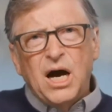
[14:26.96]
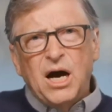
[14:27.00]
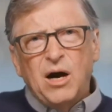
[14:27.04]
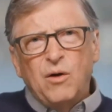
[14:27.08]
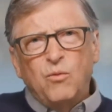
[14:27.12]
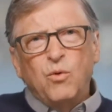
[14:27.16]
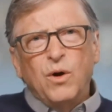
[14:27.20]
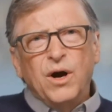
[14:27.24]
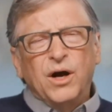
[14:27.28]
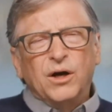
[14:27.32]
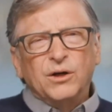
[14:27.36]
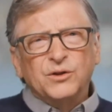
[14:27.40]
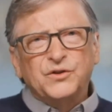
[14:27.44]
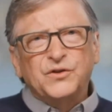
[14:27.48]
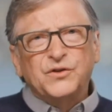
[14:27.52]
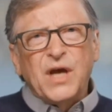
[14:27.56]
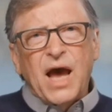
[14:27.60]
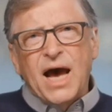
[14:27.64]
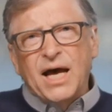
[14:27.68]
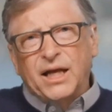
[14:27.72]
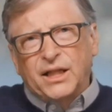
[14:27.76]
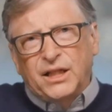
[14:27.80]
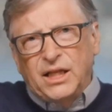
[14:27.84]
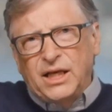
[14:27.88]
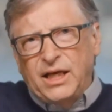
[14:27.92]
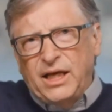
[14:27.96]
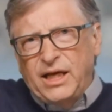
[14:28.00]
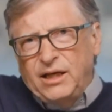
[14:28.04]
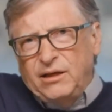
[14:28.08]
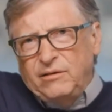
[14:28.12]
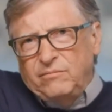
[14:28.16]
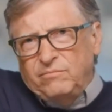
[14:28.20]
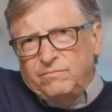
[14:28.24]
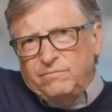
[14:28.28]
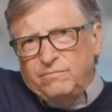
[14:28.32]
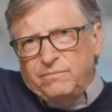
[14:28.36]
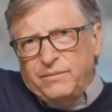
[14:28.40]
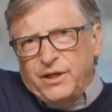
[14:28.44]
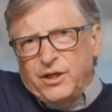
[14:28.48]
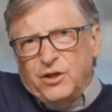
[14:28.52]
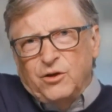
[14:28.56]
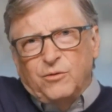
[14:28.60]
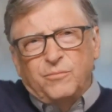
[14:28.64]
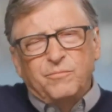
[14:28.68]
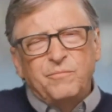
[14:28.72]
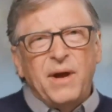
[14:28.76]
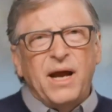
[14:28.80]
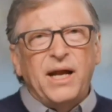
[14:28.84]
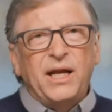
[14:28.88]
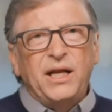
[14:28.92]
where sadly,
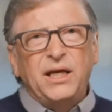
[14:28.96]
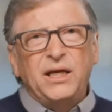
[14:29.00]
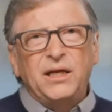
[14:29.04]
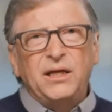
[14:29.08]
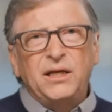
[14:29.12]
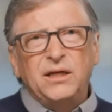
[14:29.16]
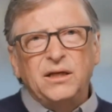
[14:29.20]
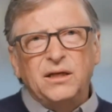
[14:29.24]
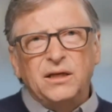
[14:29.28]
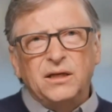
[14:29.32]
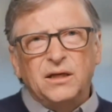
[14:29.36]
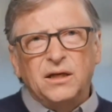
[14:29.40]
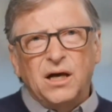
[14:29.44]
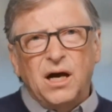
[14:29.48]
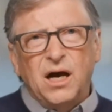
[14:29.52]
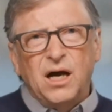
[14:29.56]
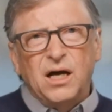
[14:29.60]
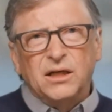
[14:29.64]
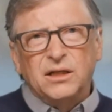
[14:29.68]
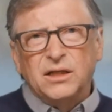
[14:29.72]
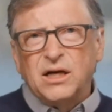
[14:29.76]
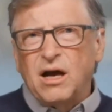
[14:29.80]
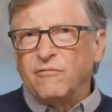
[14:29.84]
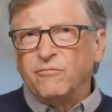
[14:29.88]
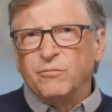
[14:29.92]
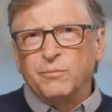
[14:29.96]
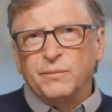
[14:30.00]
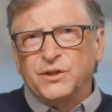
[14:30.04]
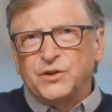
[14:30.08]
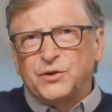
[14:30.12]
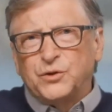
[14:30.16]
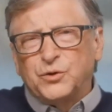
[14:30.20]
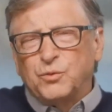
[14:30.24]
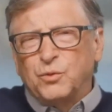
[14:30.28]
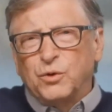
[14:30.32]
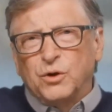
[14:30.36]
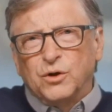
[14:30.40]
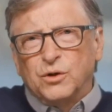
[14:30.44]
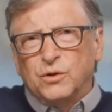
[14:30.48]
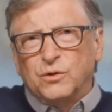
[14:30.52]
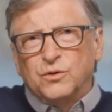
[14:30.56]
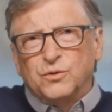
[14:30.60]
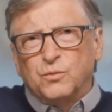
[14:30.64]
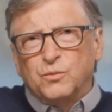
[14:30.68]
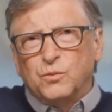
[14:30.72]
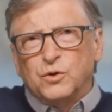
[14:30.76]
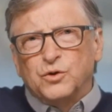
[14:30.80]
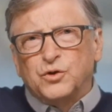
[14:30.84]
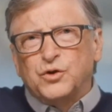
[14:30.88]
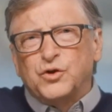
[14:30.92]
many governments
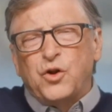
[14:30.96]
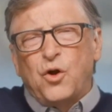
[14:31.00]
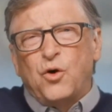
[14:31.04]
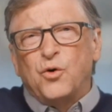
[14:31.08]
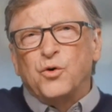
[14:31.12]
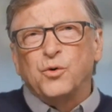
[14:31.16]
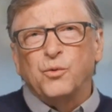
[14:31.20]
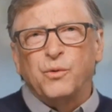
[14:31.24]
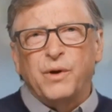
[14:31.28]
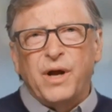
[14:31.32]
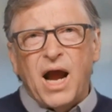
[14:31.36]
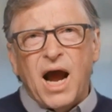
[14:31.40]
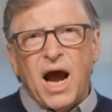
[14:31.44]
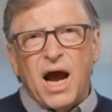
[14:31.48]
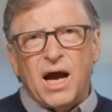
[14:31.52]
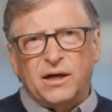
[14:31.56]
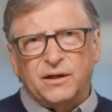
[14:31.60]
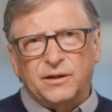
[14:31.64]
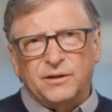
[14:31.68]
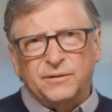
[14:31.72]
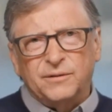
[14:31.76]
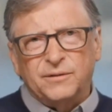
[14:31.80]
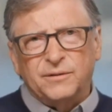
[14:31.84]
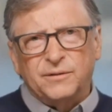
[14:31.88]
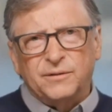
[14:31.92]
were slow to react.